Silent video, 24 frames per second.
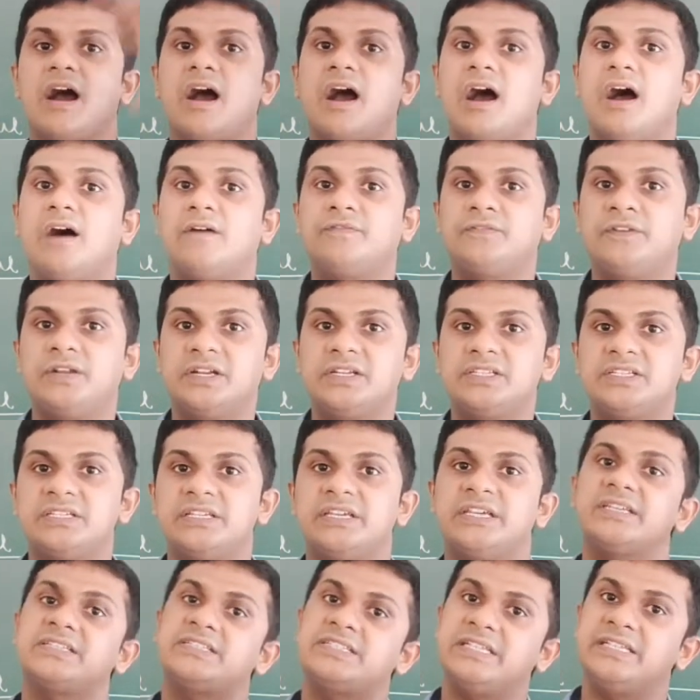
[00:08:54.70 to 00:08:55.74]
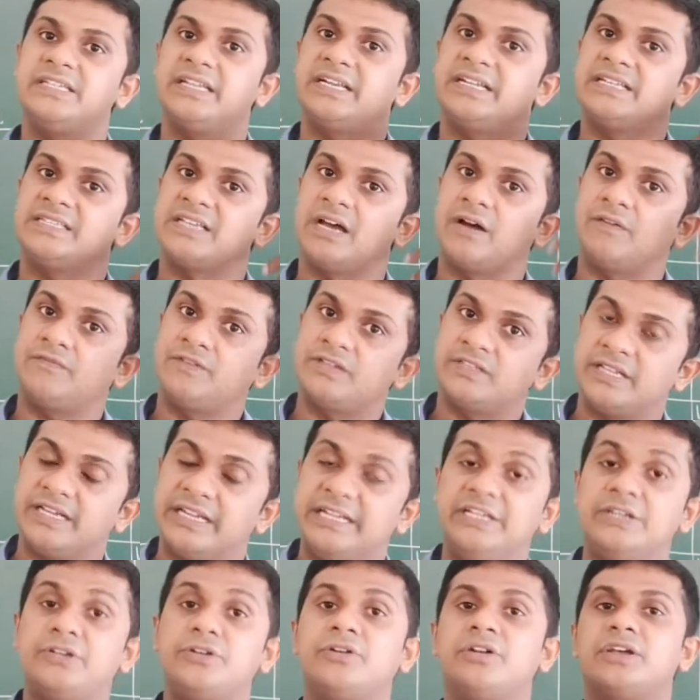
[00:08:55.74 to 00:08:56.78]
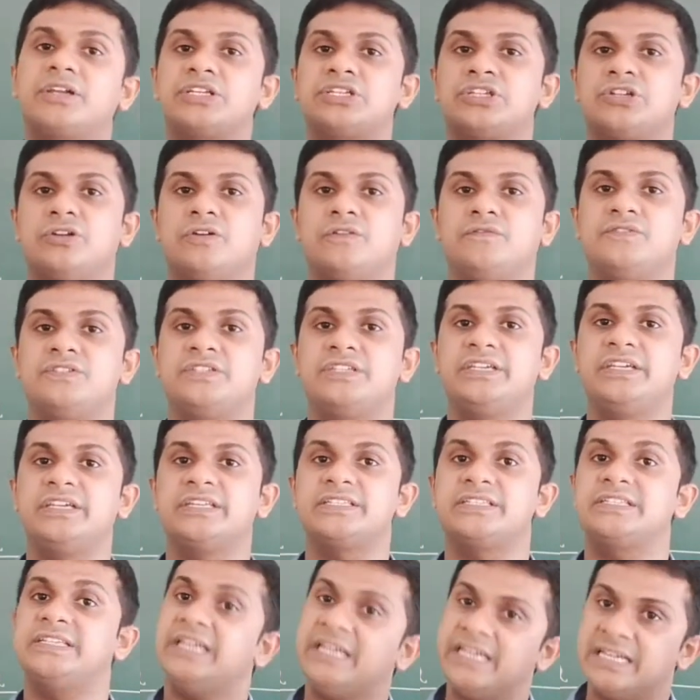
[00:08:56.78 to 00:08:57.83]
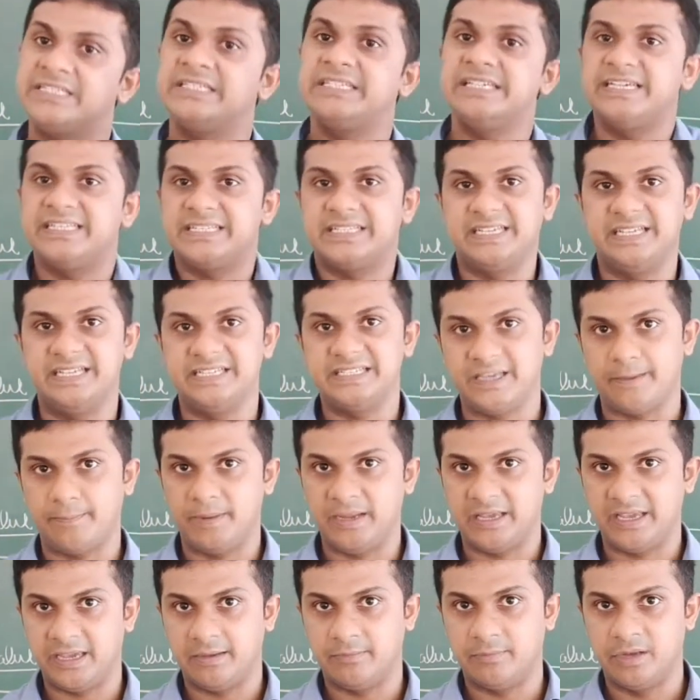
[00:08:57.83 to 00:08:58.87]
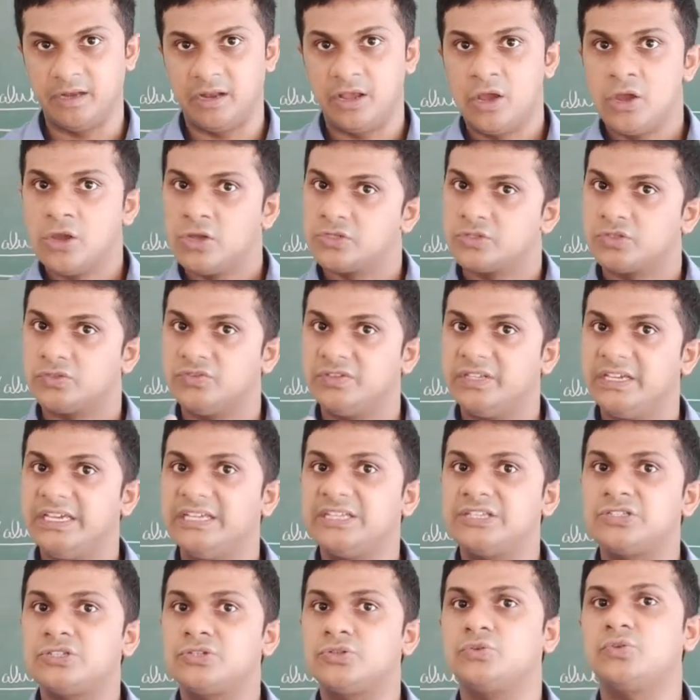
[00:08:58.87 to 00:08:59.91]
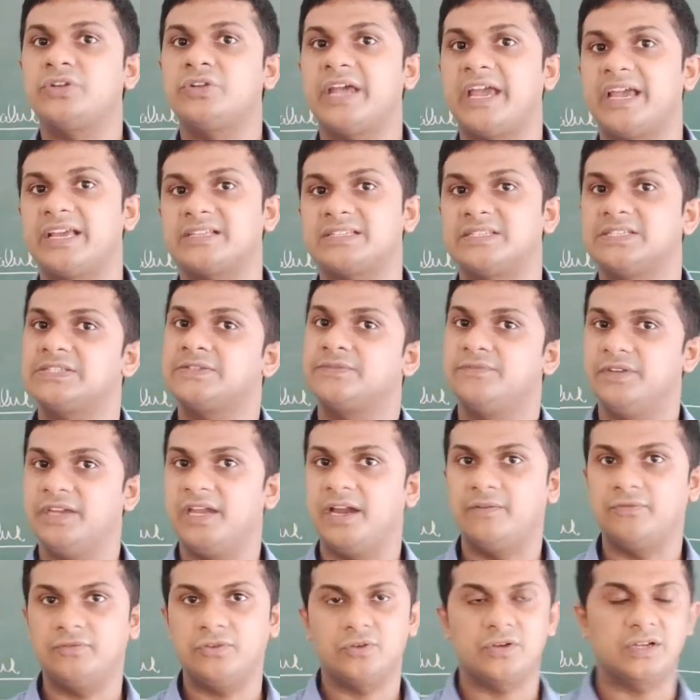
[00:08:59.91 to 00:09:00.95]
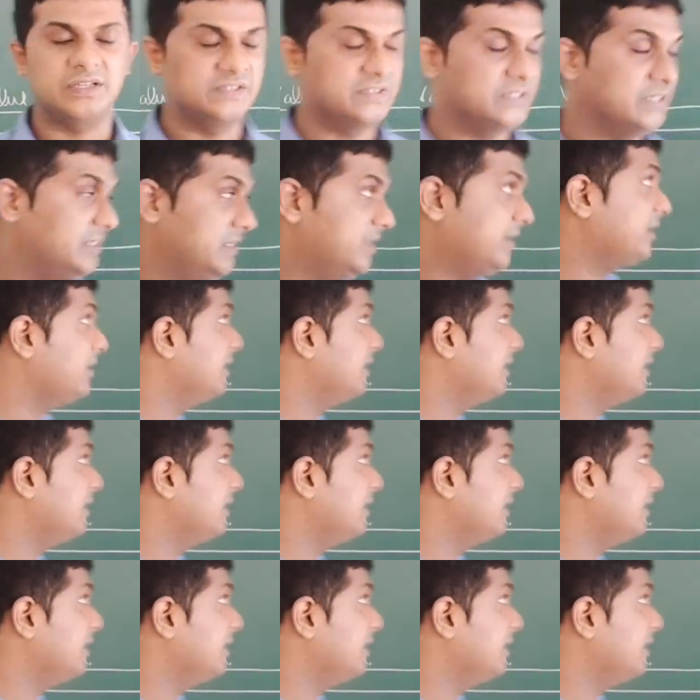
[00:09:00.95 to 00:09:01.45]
After GST, that is after the introduction of GST, GST is applicable. So these two taxes we have to consider